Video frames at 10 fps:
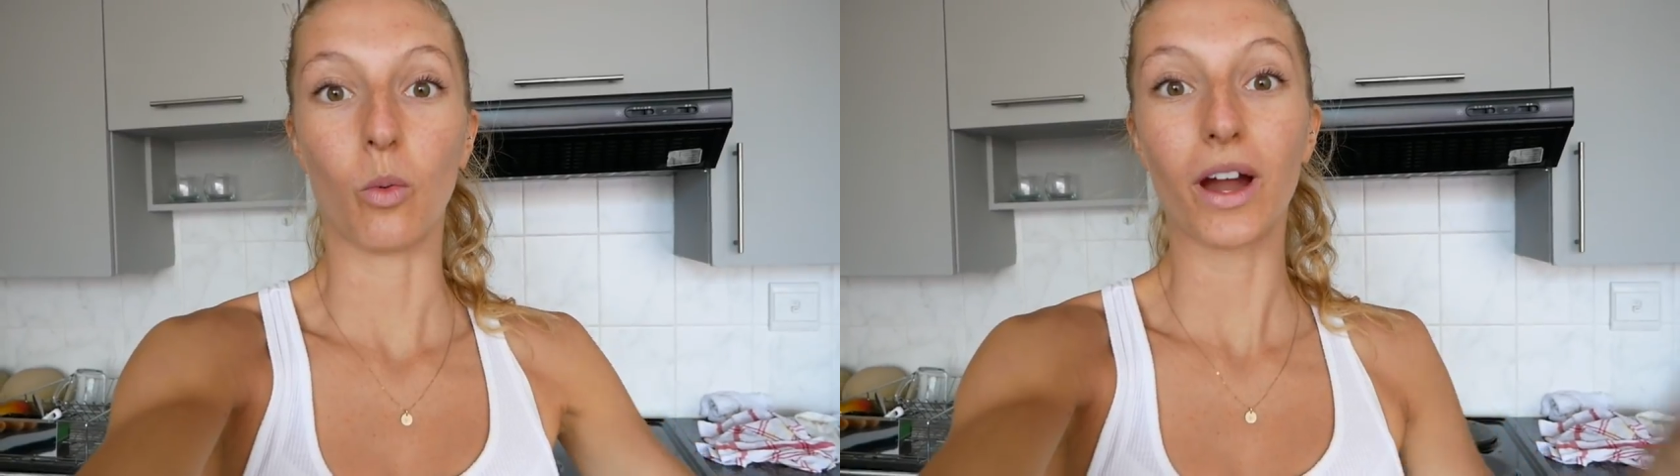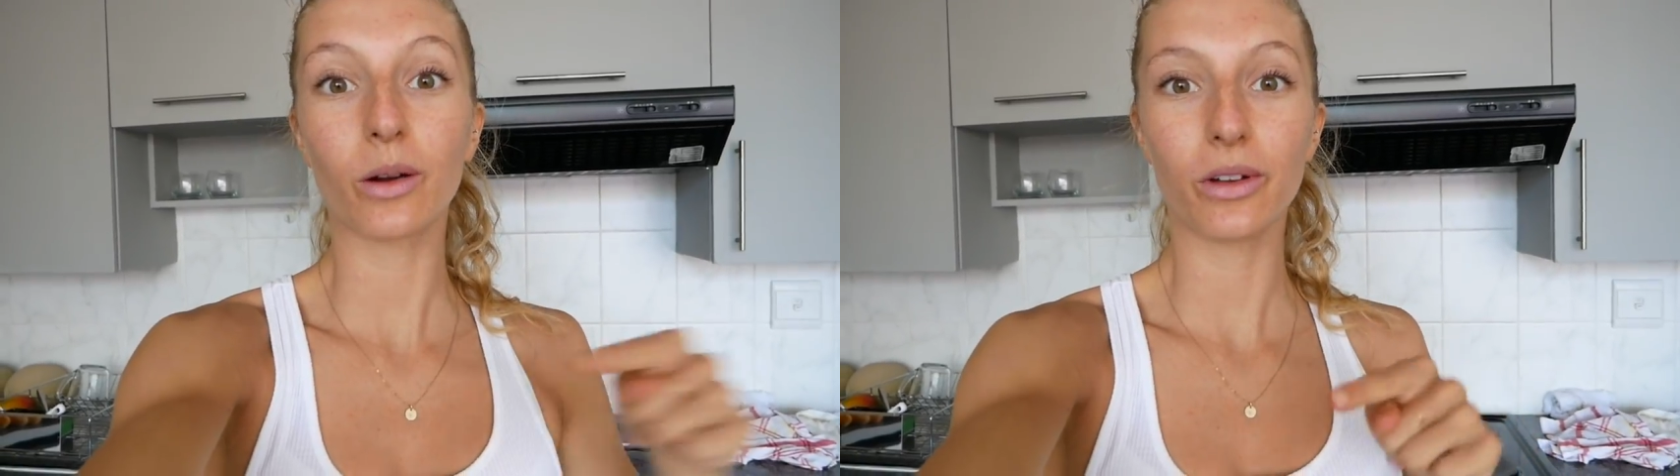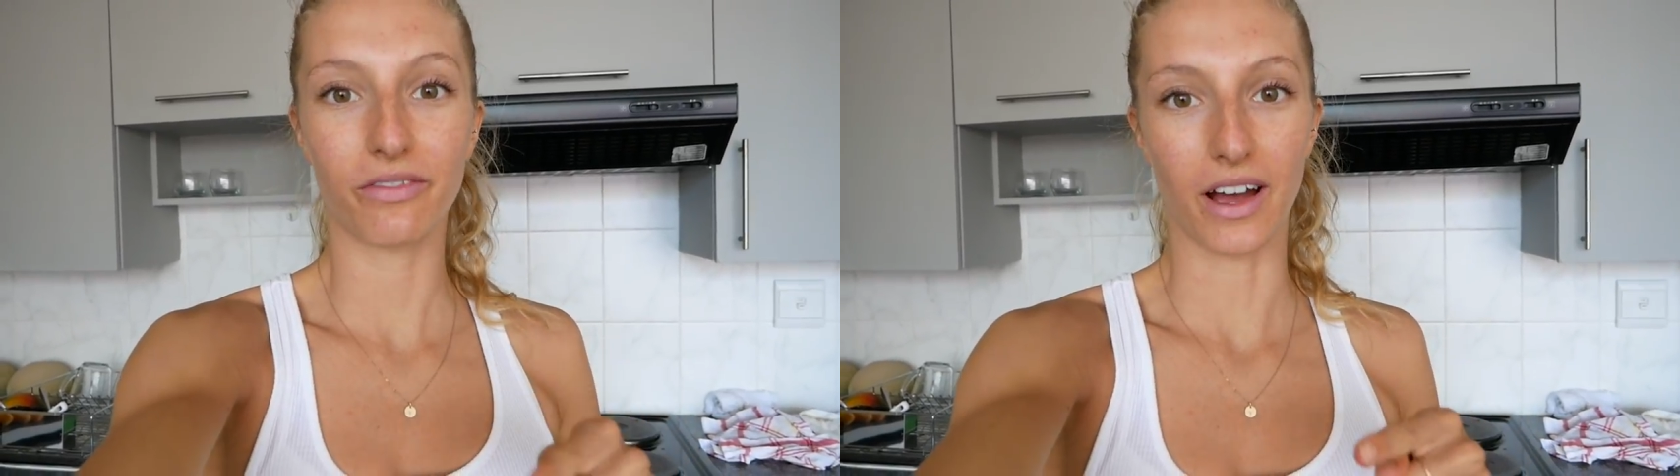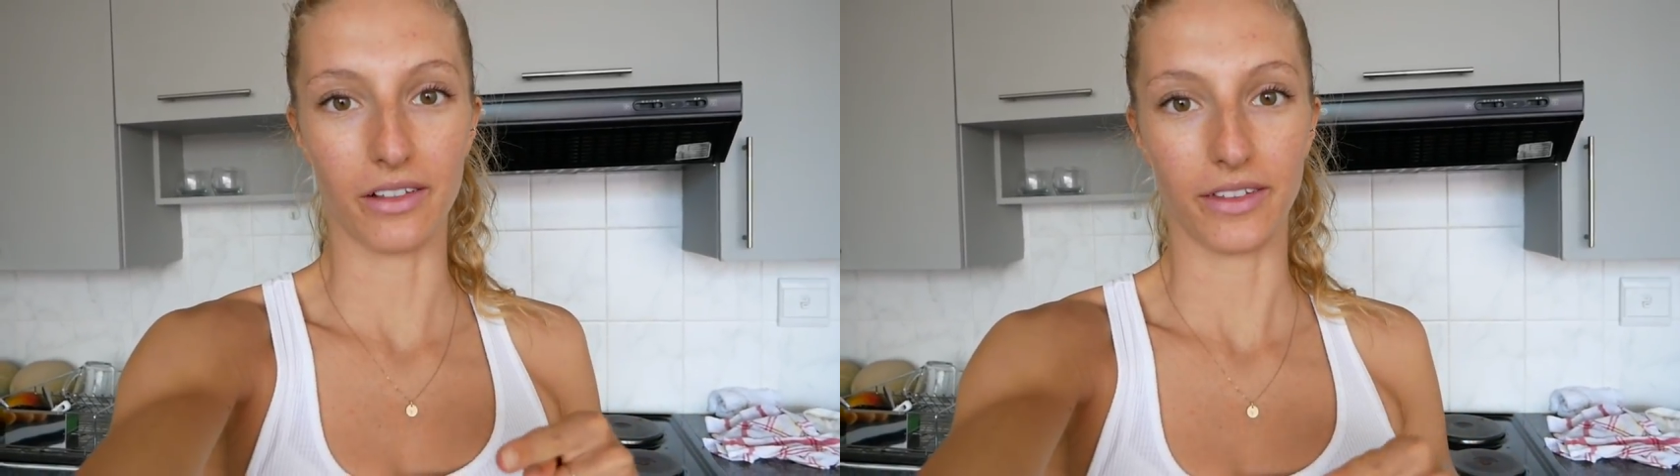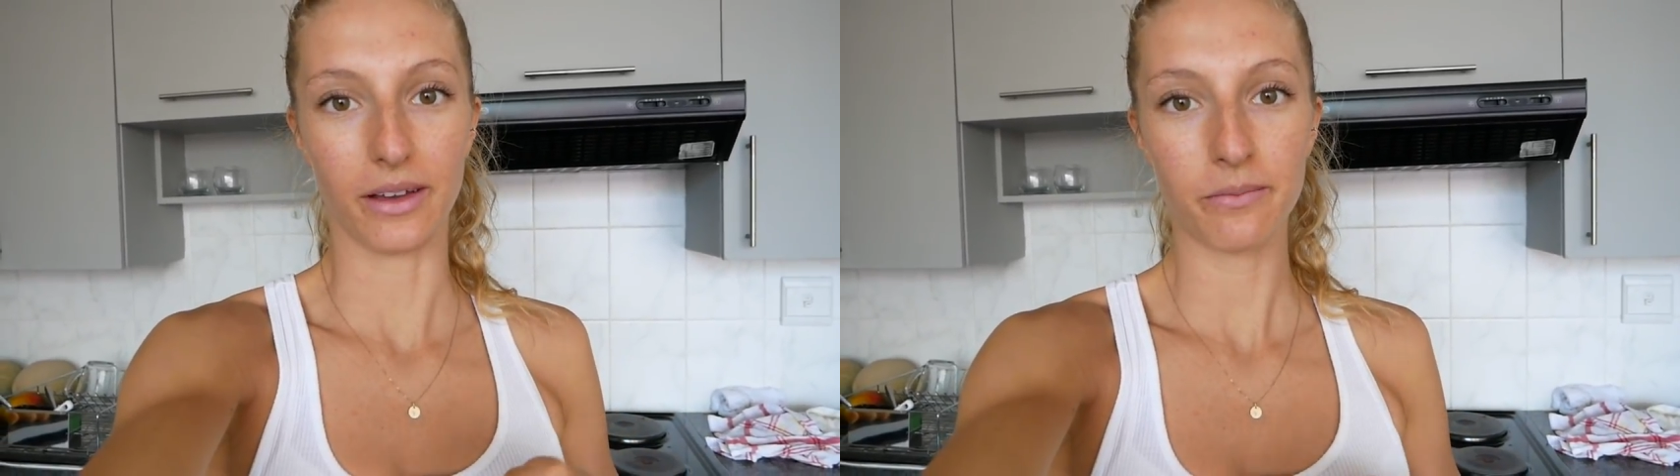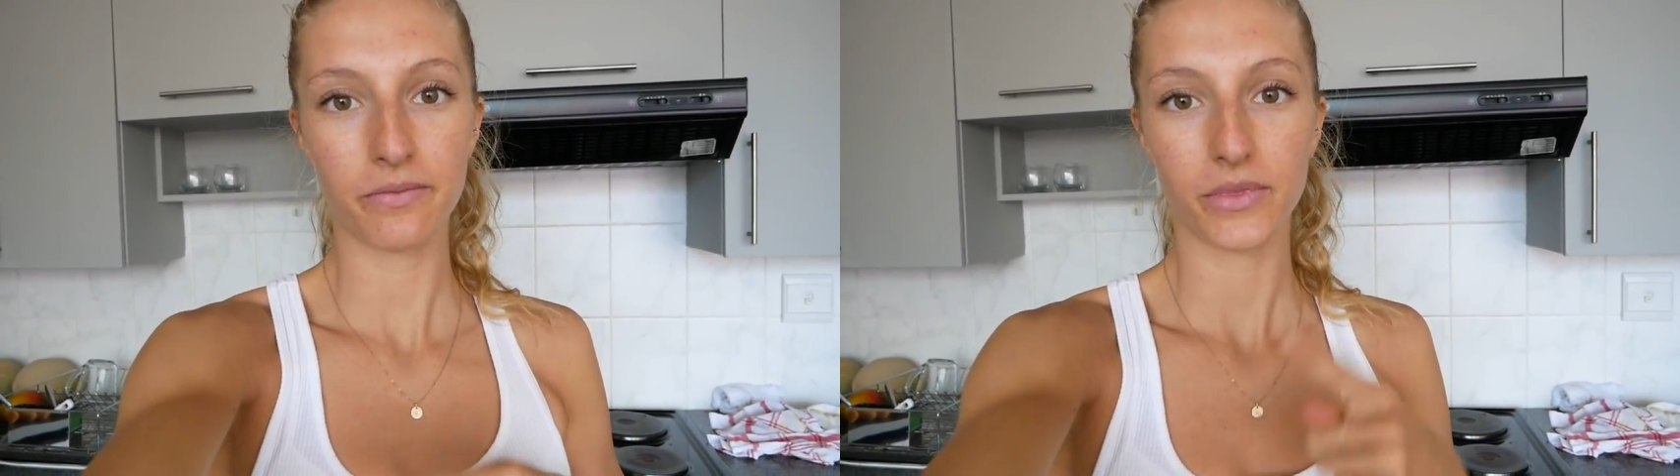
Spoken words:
where we found them.